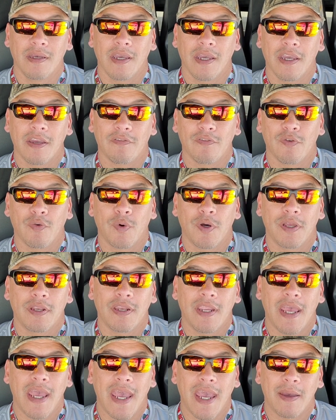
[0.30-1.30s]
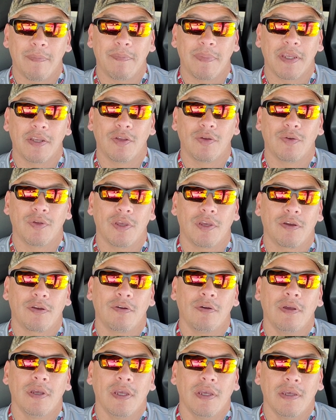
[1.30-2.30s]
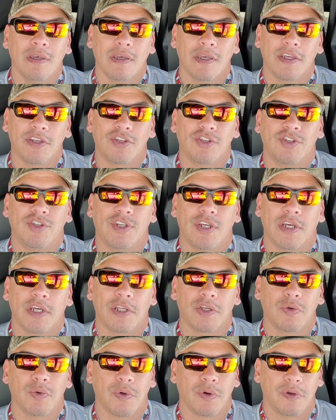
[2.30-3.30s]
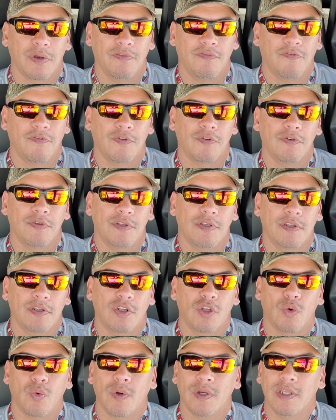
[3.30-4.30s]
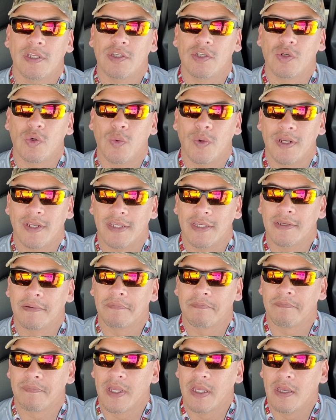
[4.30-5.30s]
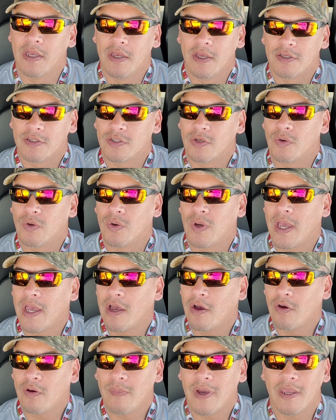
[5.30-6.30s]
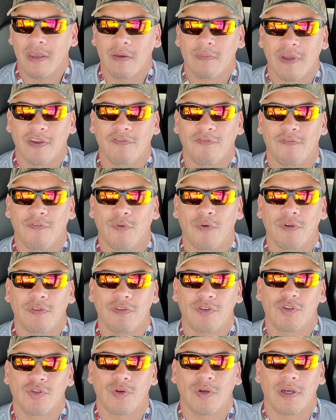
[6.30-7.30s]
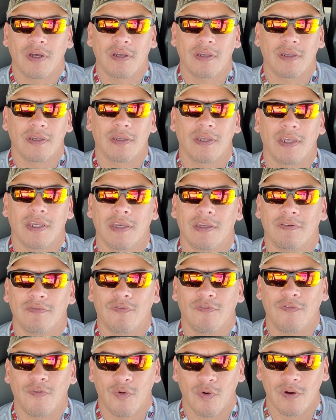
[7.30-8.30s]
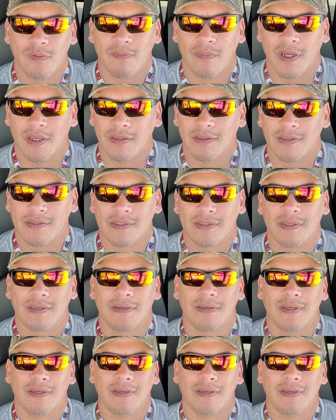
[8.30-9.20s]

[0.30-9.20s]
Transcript: Hey everyone, Happy New Year. It's January 1st, 2020. So how am I on my fourth truck in 4 months?